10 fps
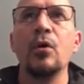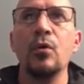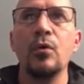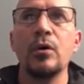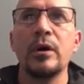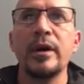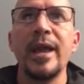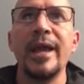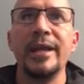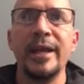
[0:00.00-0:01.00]
or
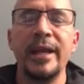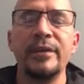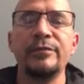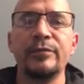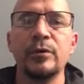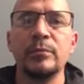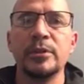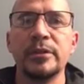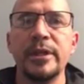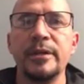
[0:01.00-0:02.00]
an
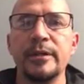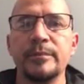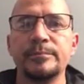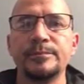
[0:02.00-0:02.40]
informal leader.